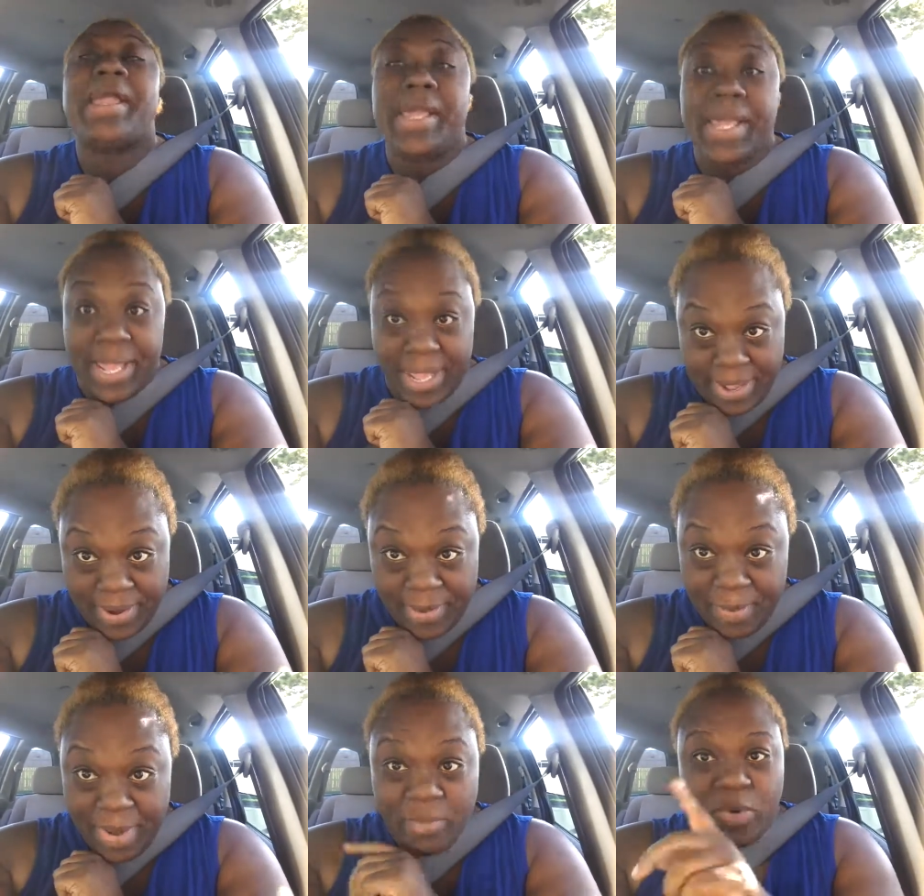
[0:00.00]

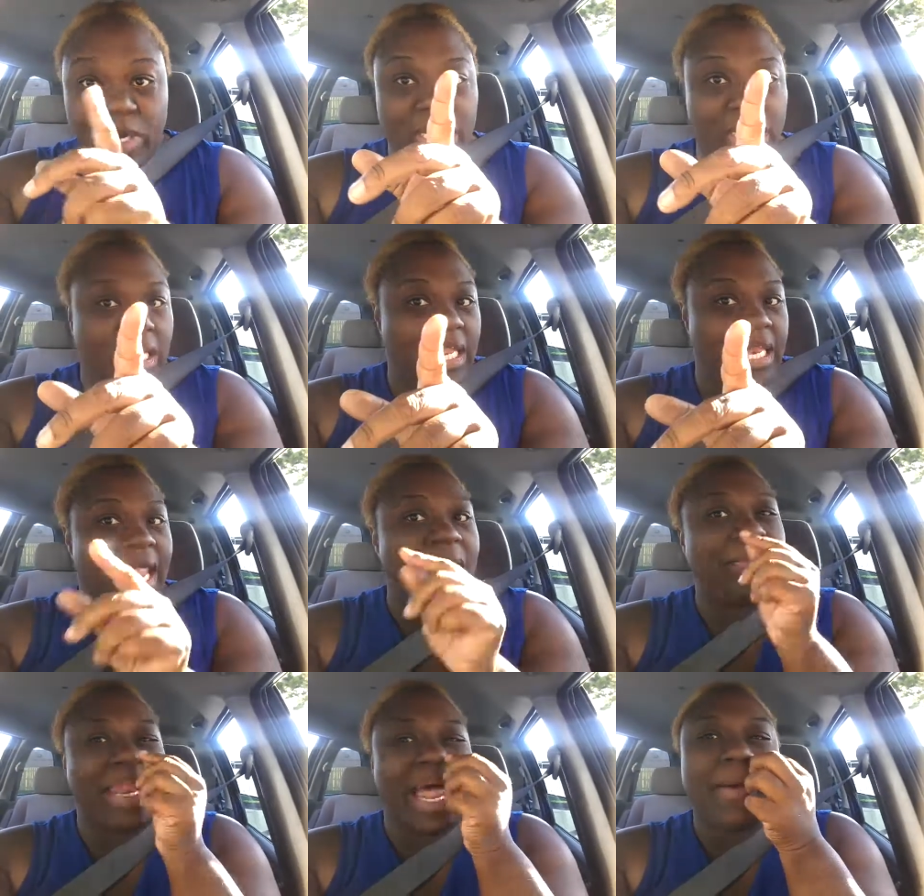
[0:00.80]
a.m. I'm running a little
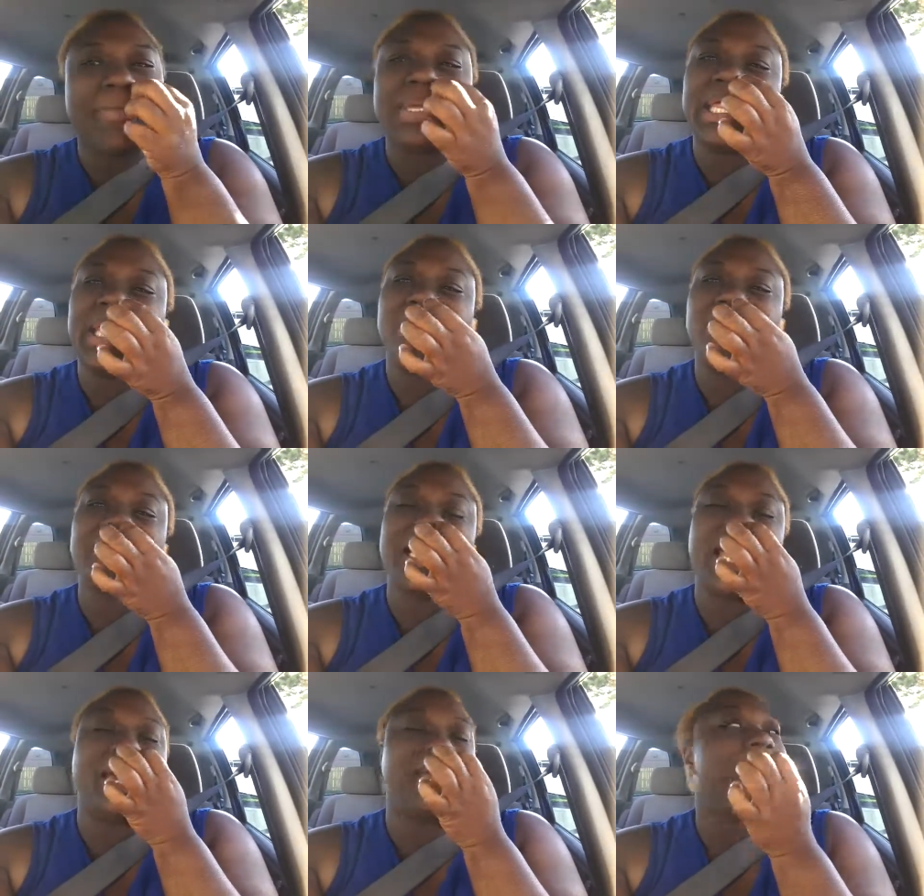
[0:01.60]
late, but I'll be there on
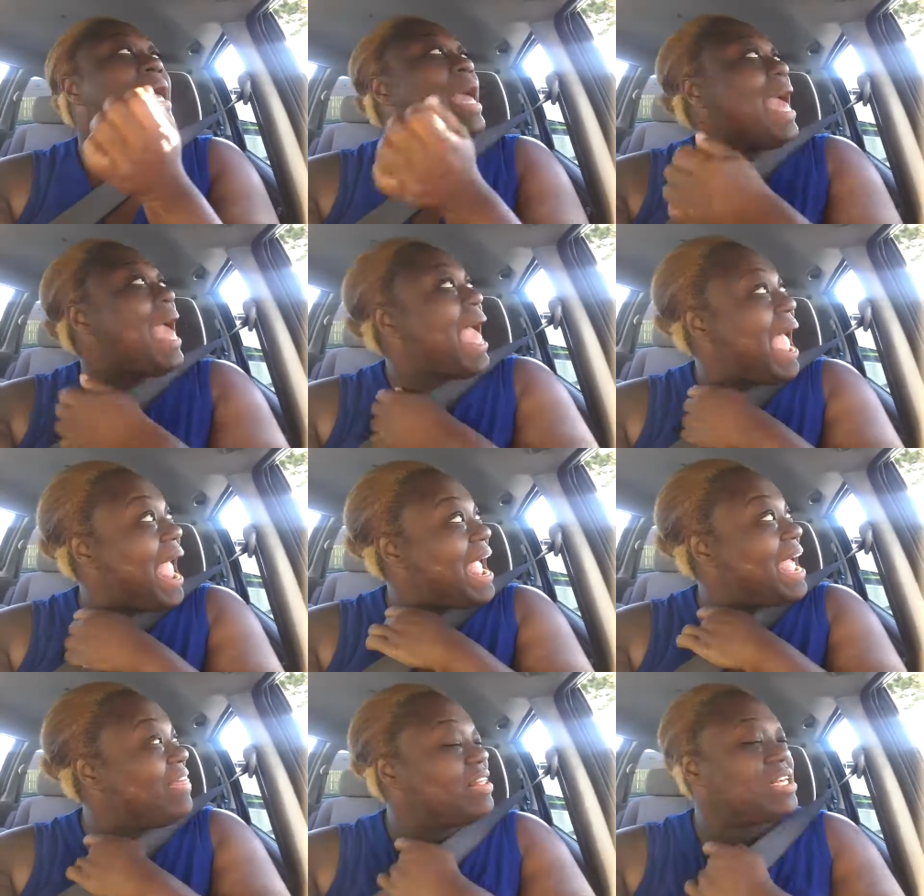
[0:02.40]
time.
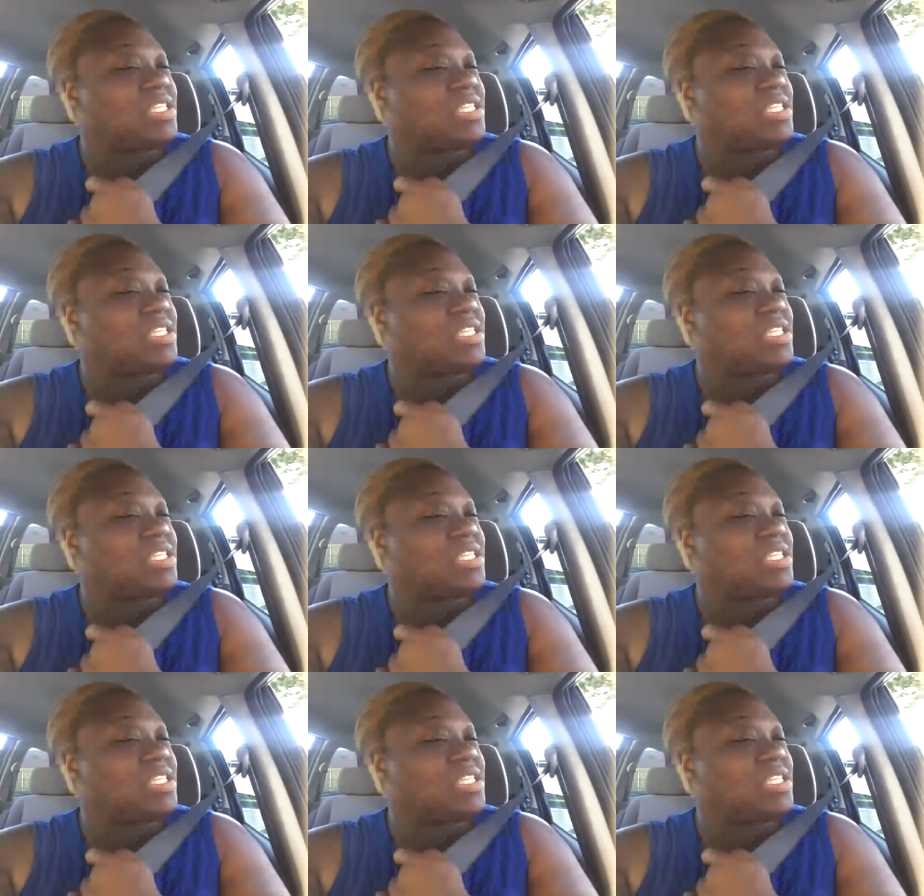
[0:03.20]
And the